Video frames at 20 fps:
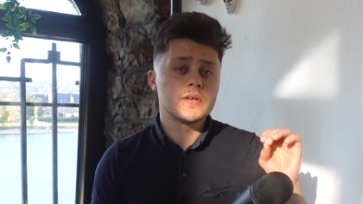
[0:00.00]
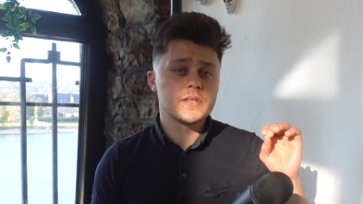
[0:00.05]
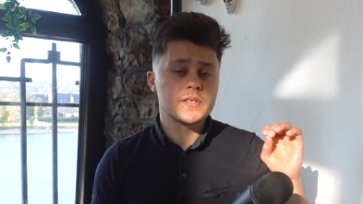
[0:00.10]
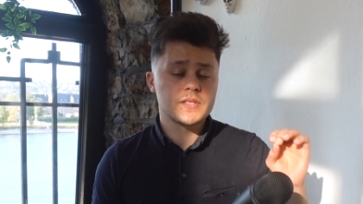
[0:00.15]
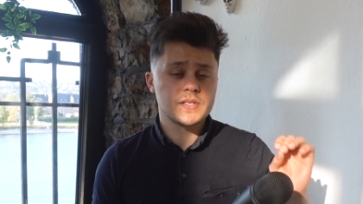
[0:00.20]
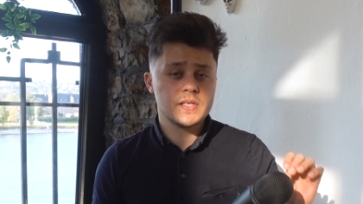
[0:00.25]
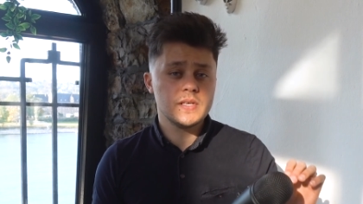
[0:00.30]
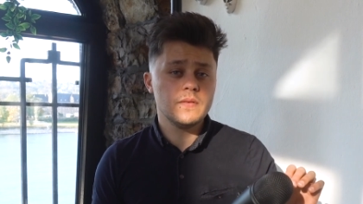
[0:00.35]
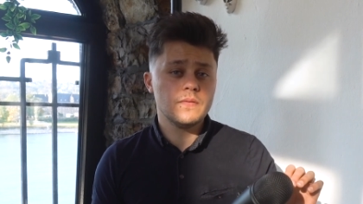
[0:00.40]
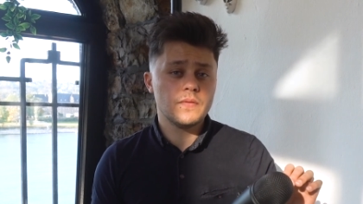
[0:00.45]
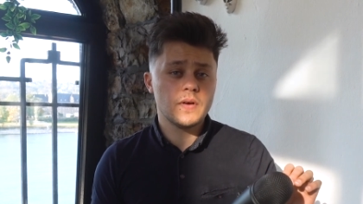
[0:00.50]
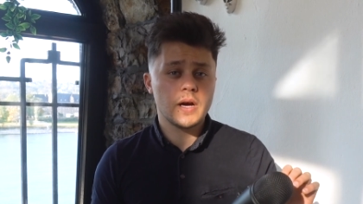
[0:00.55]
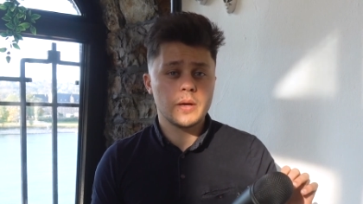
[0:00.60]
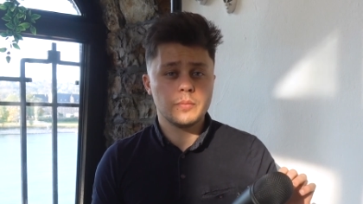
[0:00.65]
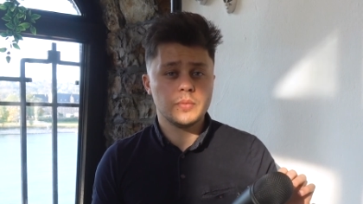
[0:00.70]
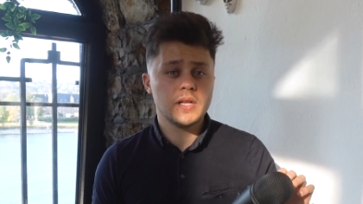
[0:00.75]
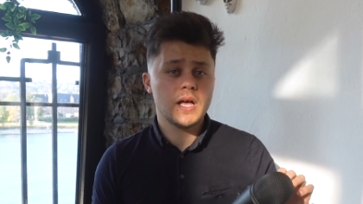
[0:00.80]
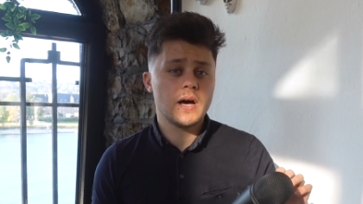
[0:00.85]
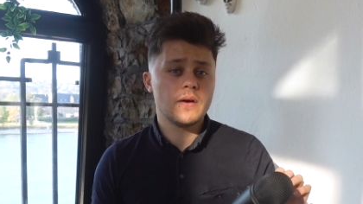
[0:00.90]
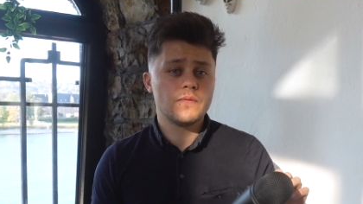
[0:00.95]
CeFi
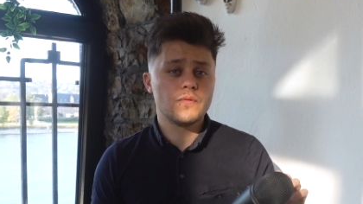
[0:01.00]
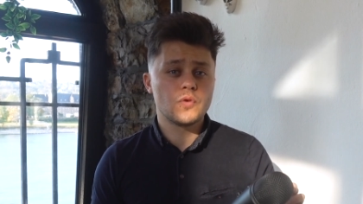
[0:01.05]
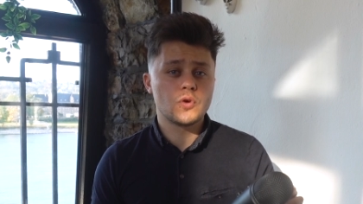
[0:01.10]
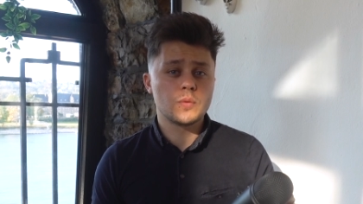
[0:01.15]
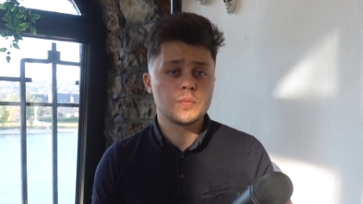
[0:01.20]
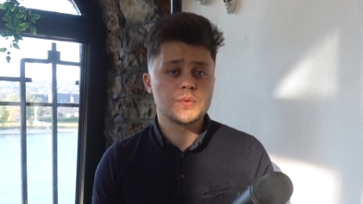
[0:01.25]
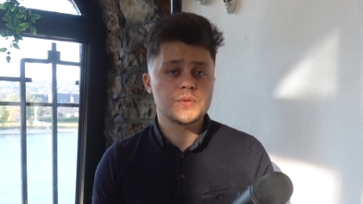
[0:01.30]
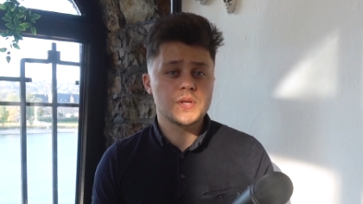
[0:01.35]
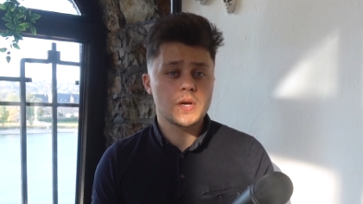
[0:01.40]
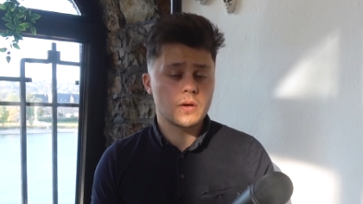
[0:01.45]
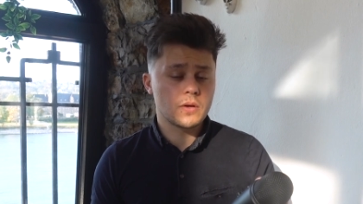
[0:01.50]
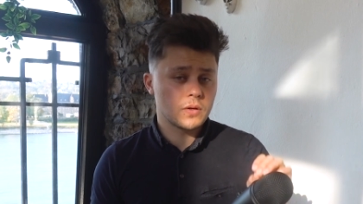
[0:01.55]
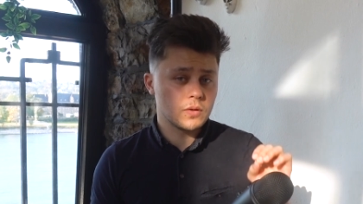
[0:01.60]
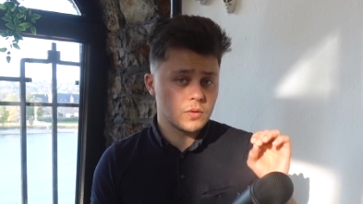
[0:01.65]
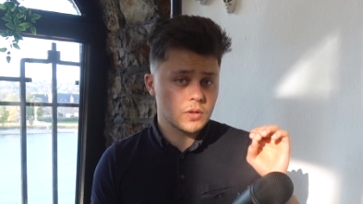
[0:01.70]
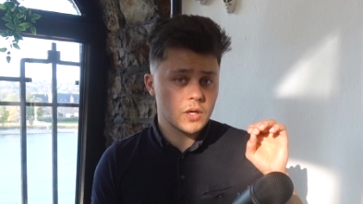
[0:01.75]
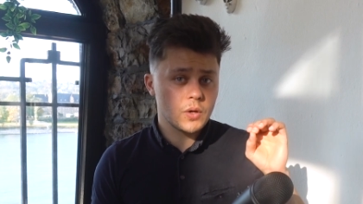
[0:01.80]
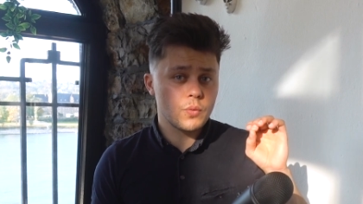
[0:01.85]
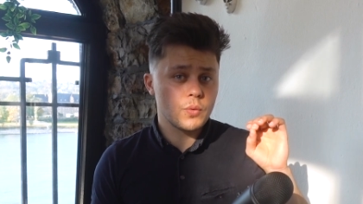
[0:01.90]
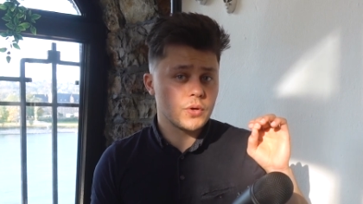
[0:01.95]
platforms that are going to
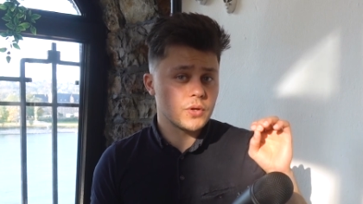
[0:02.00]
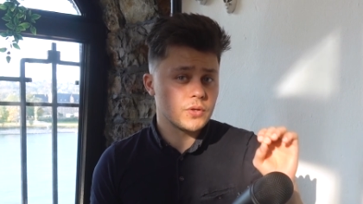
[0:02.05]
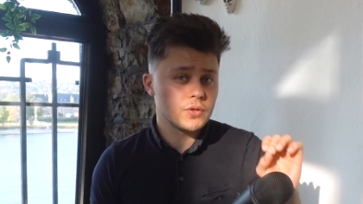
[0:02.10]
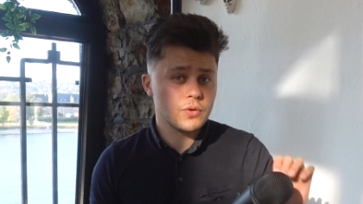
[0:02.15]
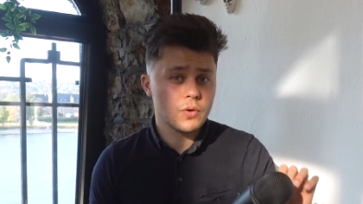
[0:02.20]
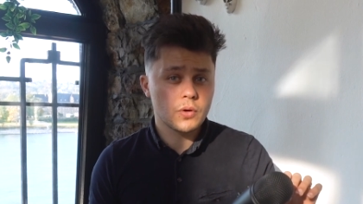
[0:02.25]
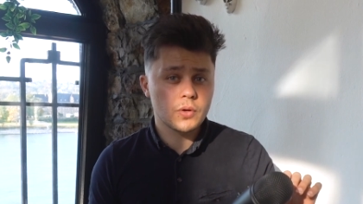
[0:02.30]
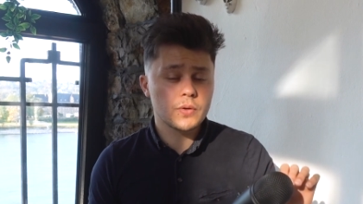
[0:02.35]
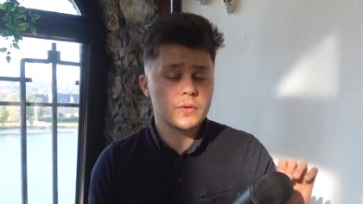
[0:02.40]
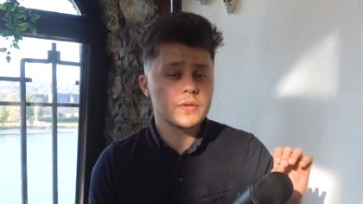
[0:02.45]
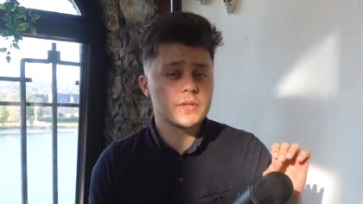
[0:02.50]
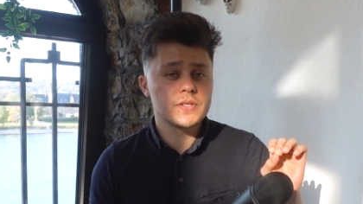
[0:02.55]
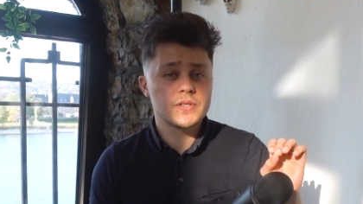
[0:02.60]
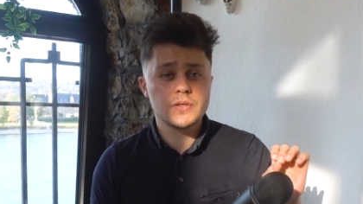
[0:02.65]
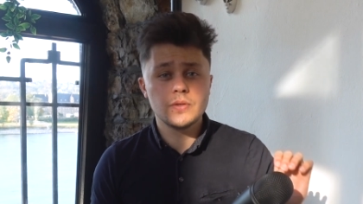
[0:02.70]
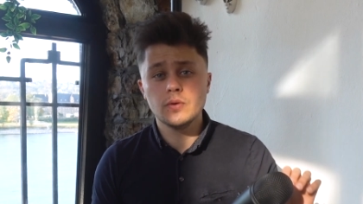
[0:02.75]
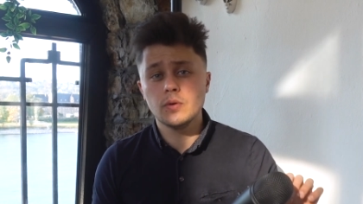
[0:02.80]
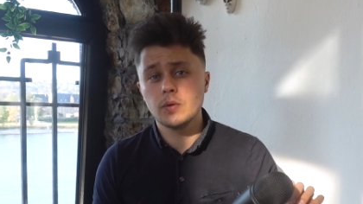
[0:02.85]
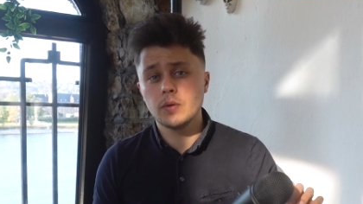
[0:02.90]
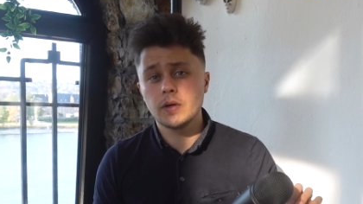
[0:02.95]
look at what Yotta is
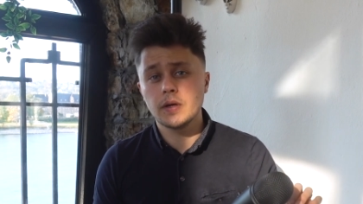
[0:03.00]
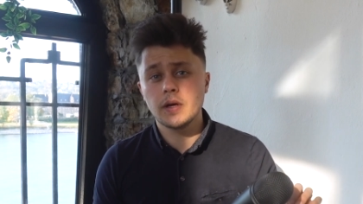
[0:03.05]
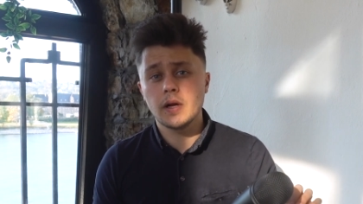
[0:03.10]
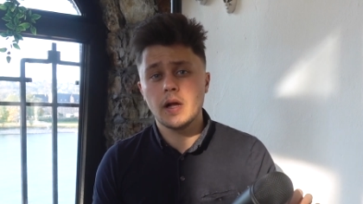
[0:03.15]
doing,